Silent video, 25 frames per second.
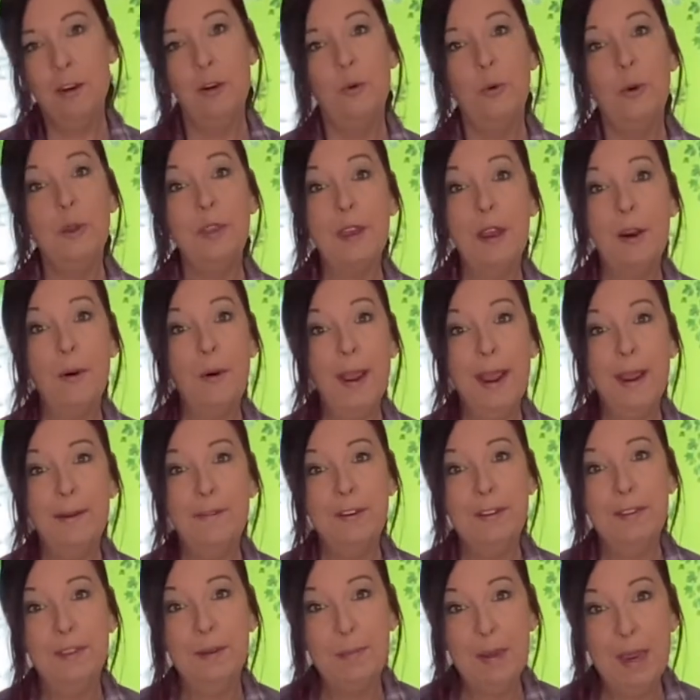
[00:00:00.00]
without
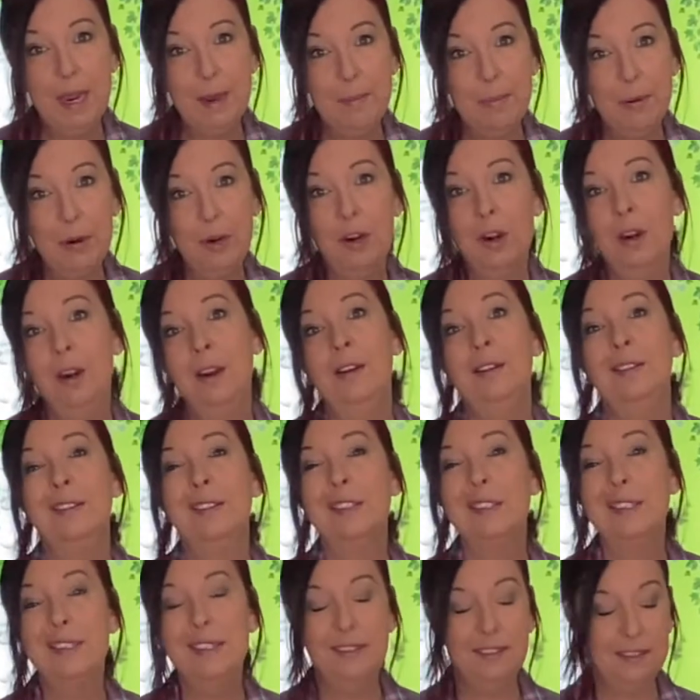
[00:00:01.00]
having the paper
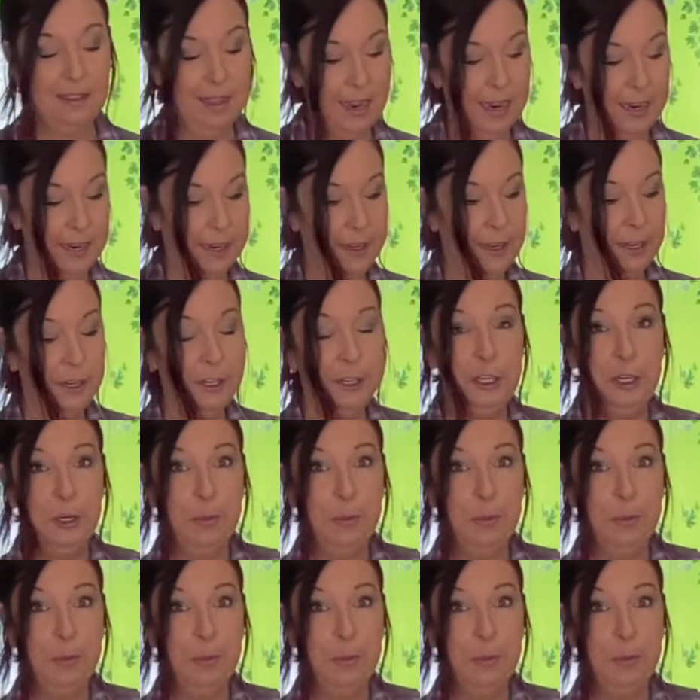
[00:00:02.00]
still on your